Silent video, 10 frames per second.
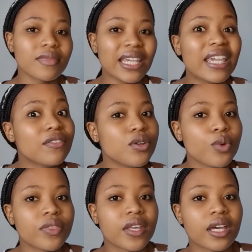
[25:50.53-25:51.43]
Even
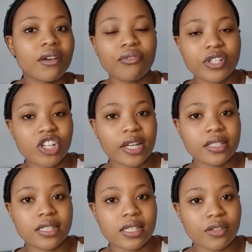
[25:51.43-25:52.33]
with the vaginal
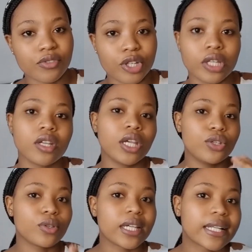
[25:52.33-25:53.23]
delivery,
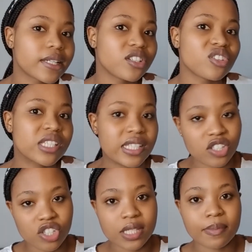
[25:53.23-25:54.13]
you can clean your
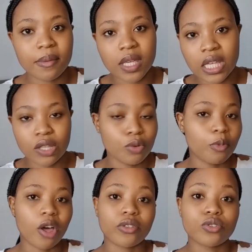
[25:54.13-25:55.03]
stitches. Maybe you
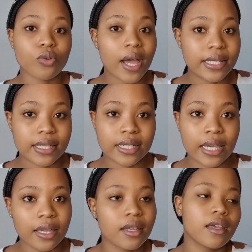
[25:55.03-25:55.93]
bath 2 a day,
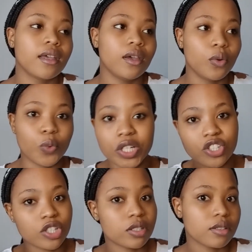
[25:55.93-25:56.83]

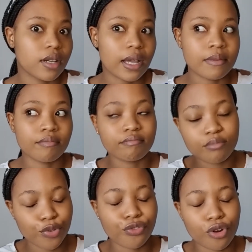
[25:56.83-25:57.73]
which
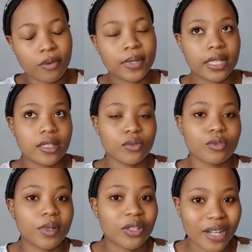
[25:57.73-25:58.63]
preferably would
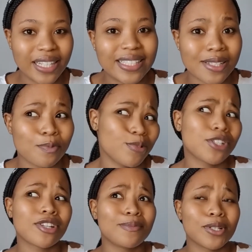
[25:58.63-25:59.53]
be great,
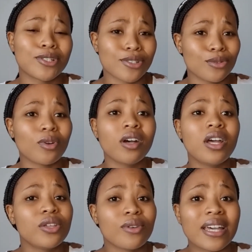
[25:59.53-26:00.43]
especially because you
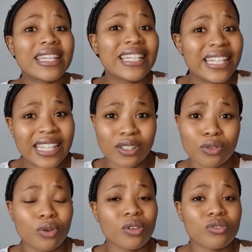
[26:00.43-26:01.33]
are healing,
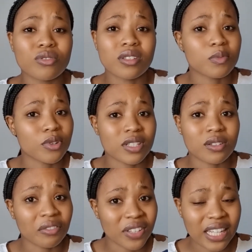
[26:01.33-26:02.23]
you're going through this process
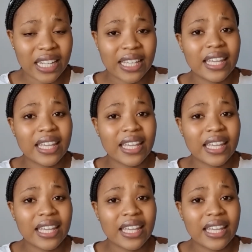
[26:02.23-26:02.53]
of healing.